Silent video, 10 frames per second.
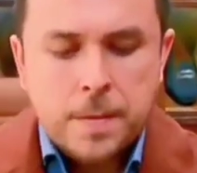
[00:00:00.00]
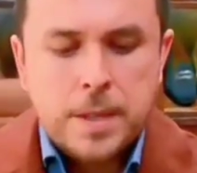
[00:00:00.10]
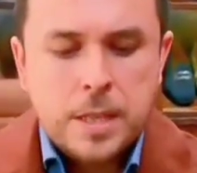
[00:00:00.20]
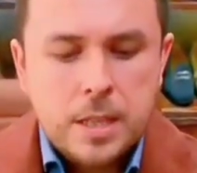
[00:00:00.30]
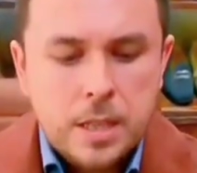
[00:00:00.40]

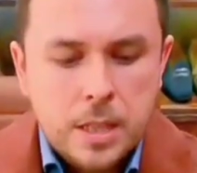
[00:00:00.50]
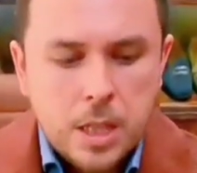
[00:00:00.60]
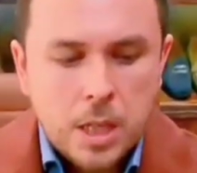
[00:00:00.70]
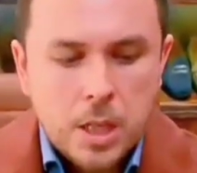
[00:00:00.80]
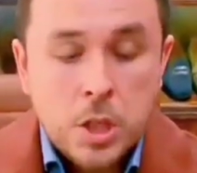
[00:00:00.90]
The
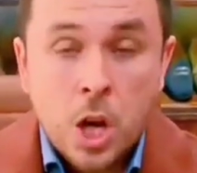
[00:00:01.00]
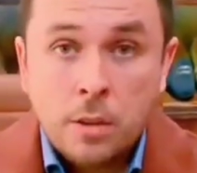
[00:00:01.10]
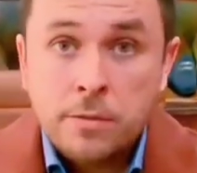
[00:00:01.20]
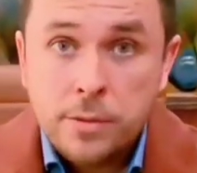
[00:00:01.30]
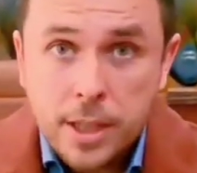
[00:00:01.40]

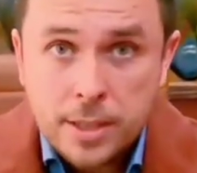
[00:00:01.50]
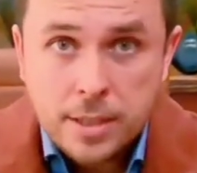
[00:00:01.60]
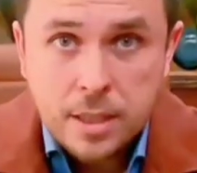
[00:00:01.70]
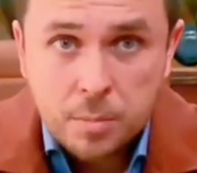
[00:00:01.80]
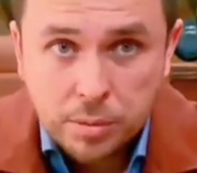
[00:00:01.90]

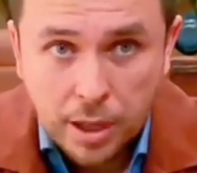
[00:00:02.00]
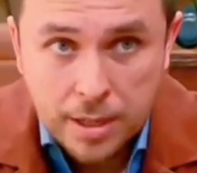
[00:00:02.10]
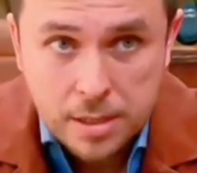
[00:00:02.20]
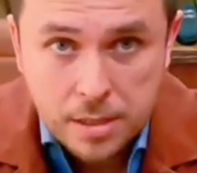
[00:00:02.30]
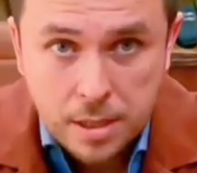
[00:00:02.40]
non-VAT
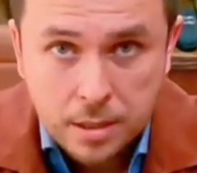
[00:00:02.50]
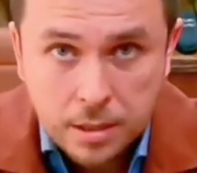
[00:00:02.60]
price,